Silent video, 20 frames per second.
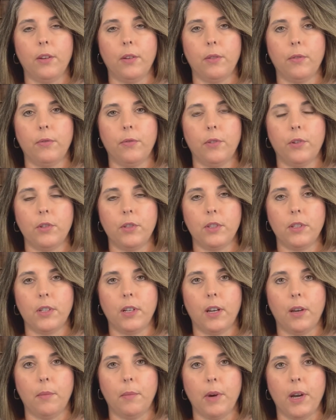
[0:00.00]
The first
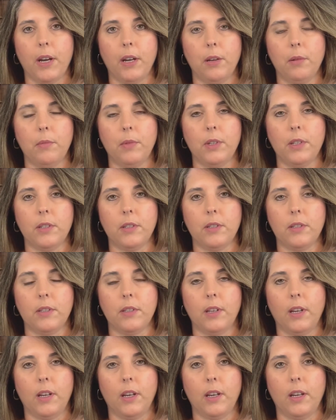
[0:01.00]
item
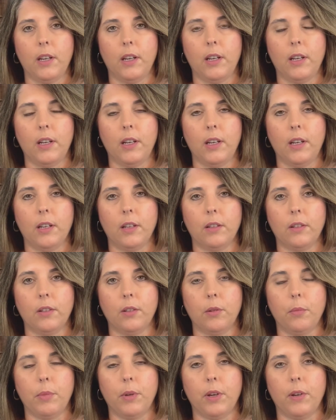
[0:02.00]
is a
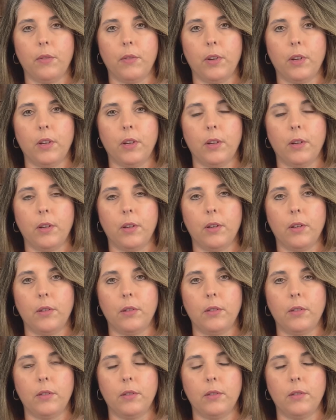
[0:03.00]
little bit of
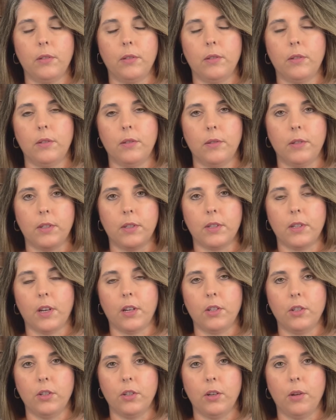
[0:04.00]
a
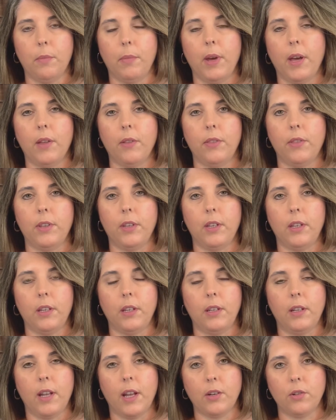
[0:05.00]
discussion about
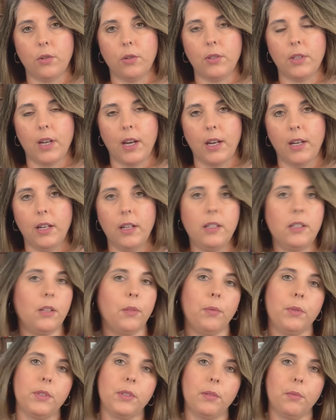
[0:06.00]
the natural dyeing I
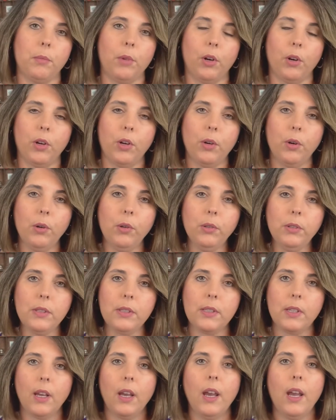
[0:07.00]
did with some
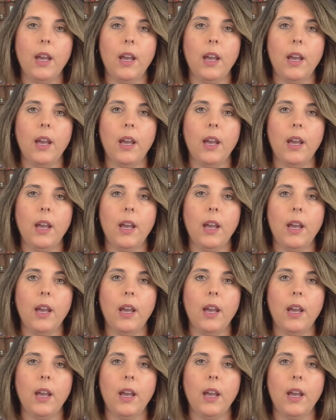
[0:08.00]
marigolds,